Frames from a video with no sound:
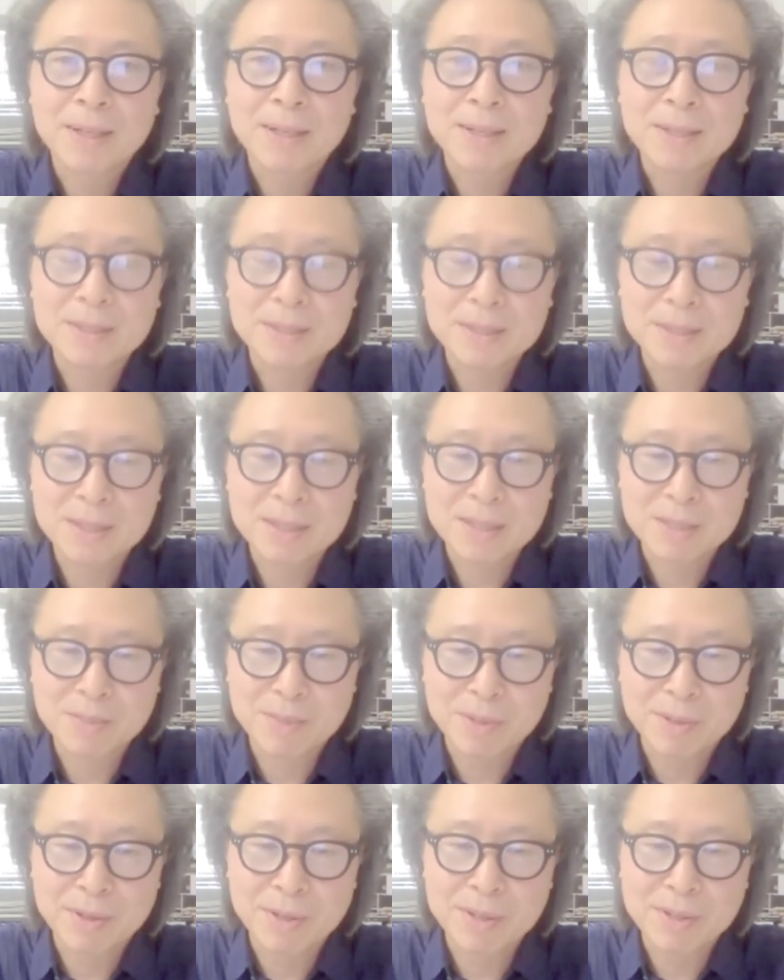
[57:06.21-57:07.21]
the
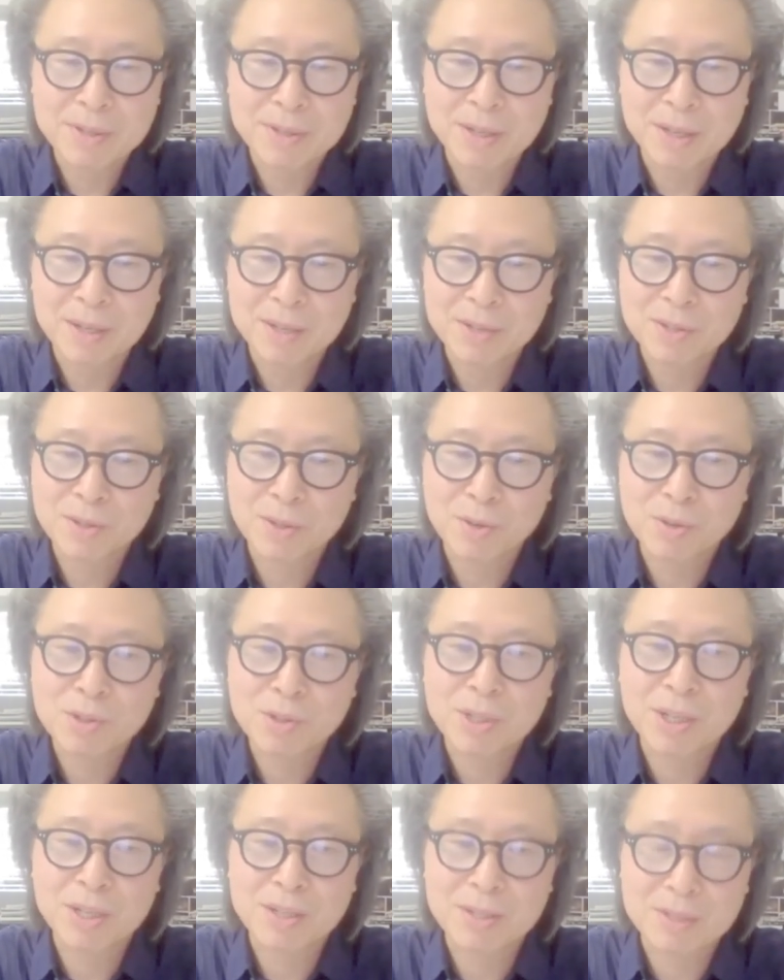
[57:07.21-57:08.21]
experience
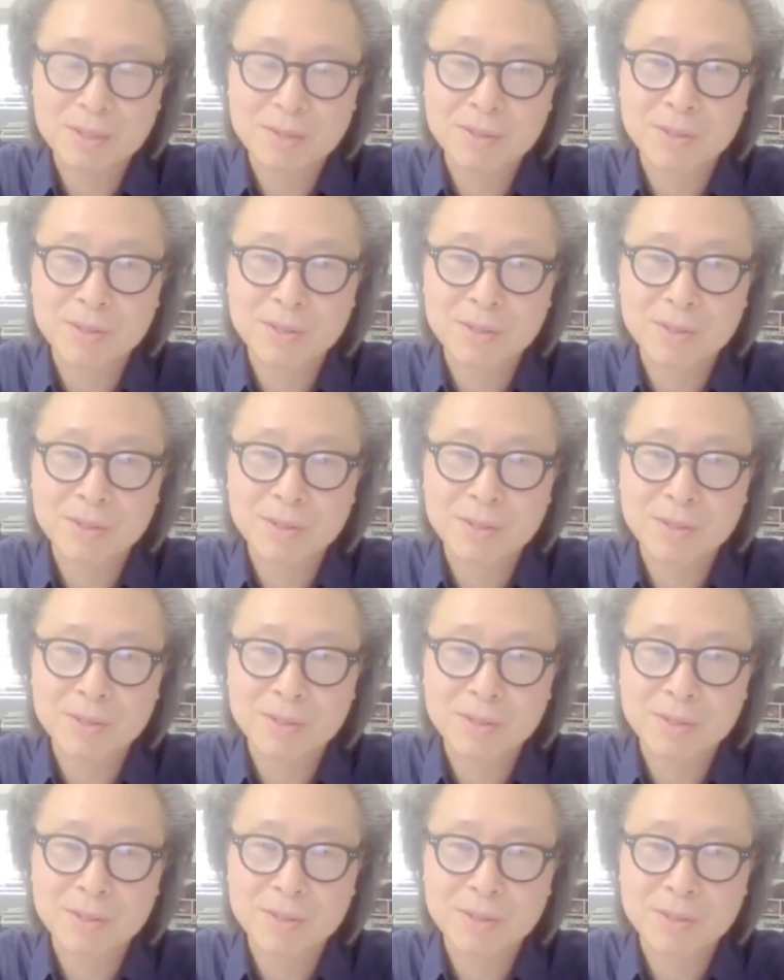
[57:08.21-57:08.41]
associates